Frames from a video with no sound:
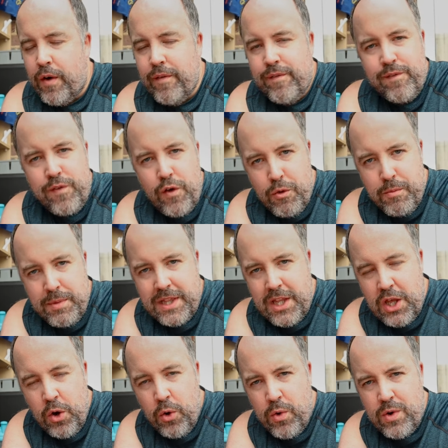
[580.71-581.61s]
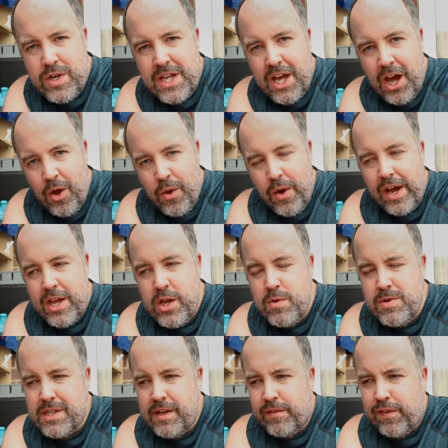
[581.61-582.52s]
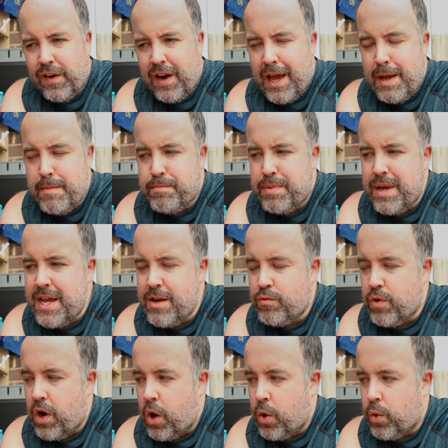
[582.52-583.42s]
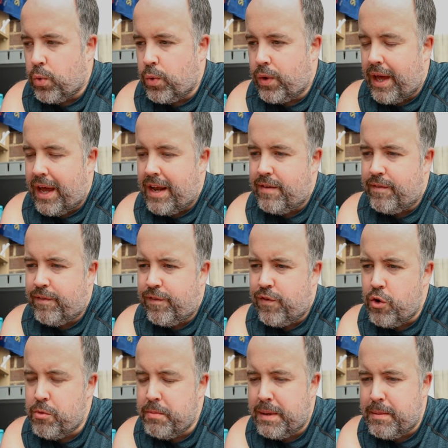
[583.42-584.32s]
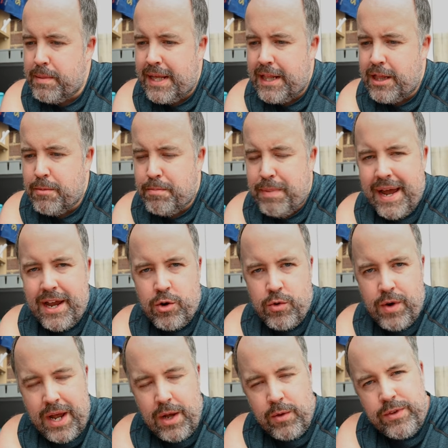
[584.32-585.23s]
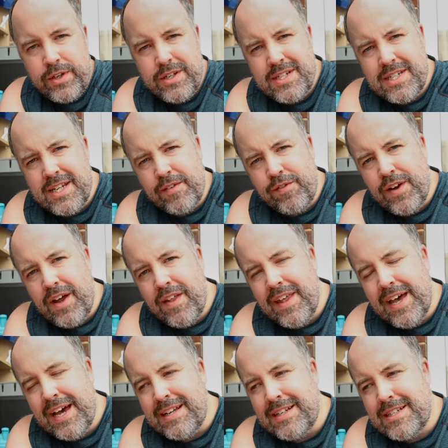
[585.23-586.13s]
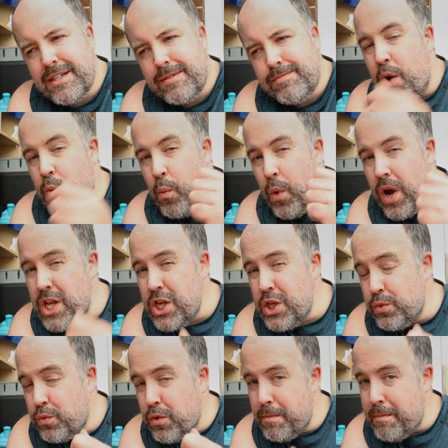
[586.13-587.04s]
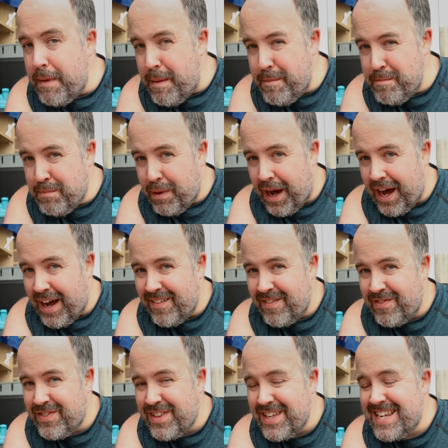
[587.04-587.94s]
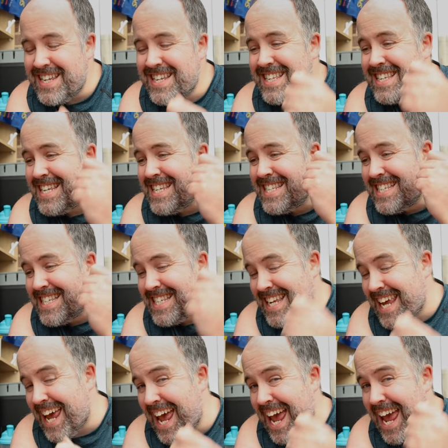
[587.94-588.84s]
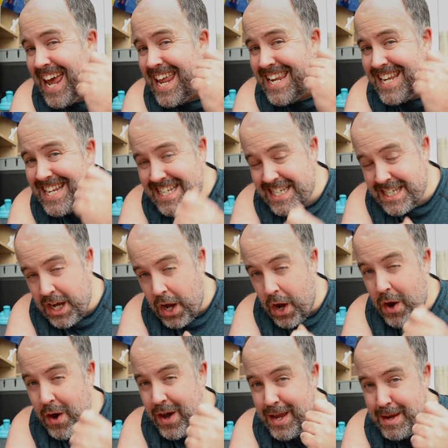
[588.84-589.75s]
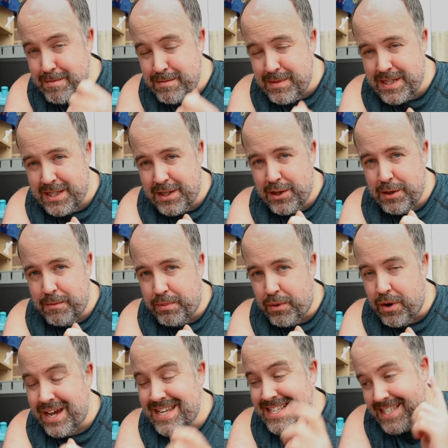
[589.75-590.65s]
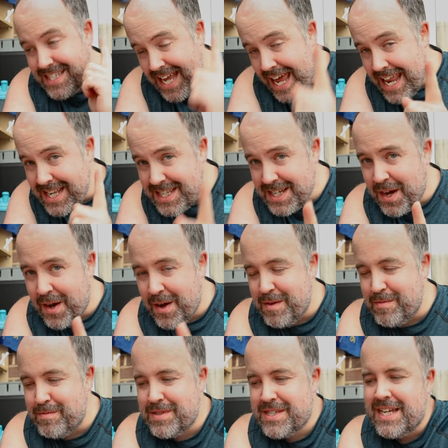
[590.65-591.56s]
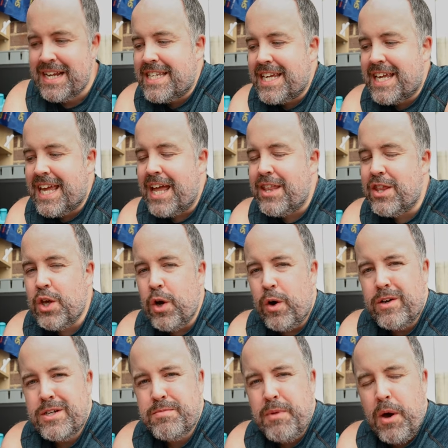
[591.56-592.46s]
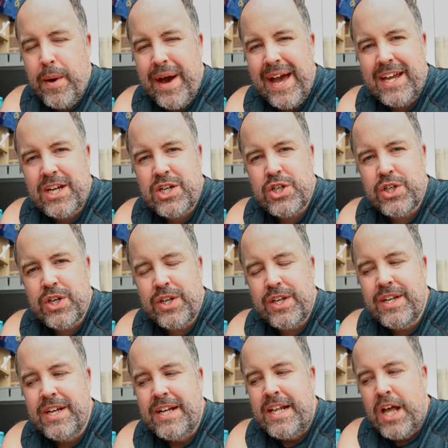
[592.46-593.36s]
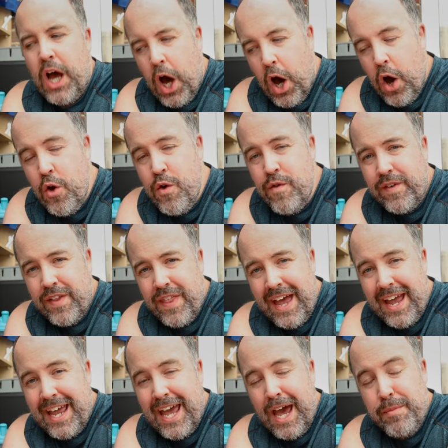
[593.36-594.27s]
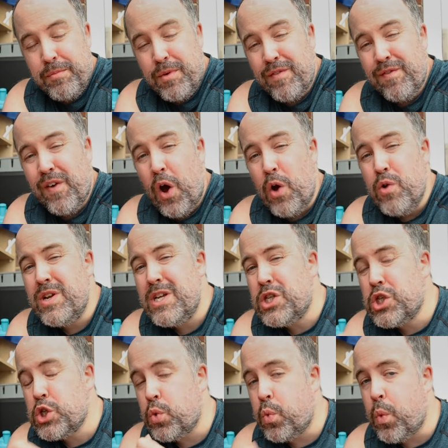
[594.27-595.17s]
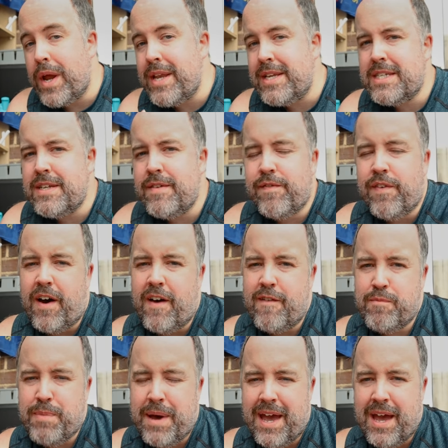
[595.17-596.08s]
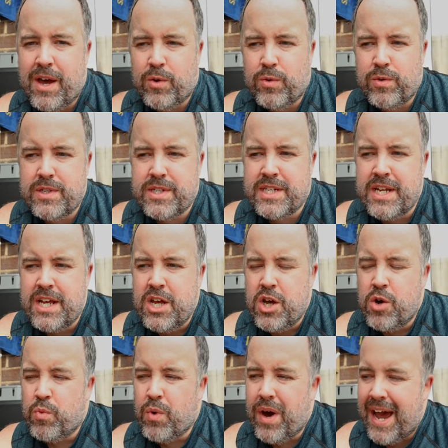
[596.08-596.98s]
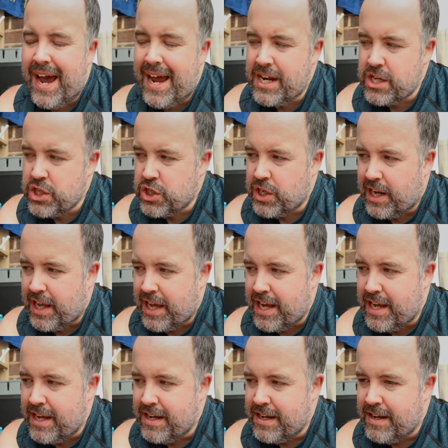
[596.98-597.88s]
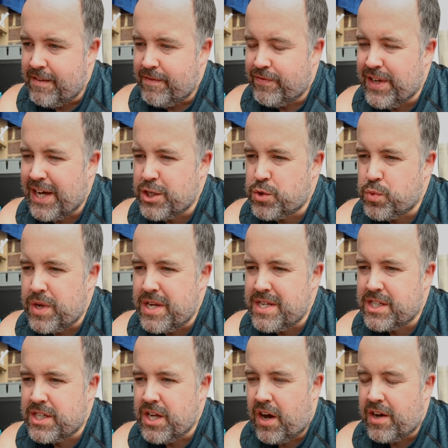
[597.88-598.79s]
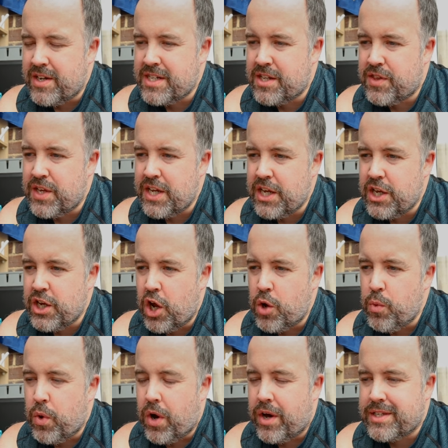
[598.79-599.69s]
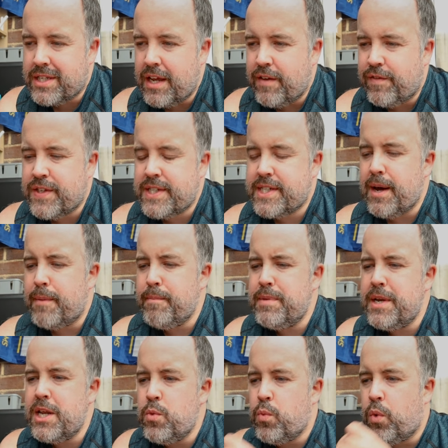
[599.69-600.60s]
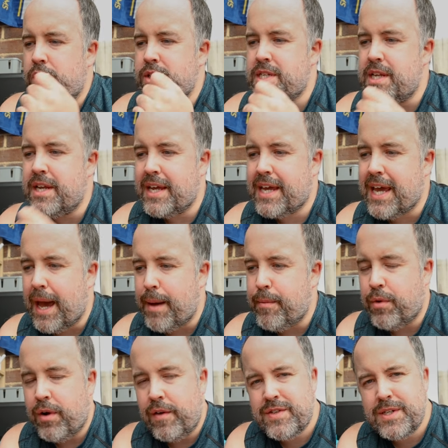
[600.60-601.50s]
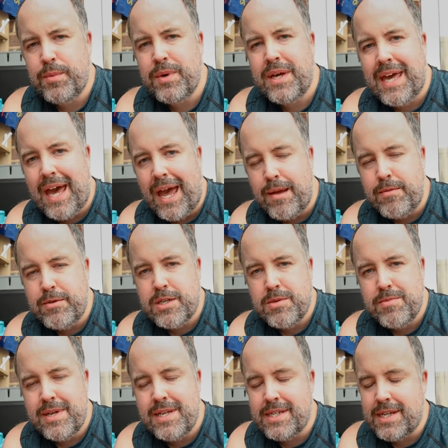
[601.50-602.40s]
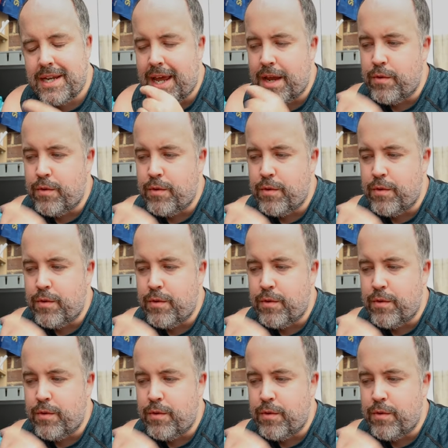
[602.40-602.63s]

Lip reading: not filming the audio. I use it for like B-roll and filming me in the background and stuff like that. And when you remember that it is 10 times the price, 10 times to get the Osmo Action over that camera for only £25, well, actually, that's where you start to think, you know what, if somebody wanted a camera, if someone came to me and said,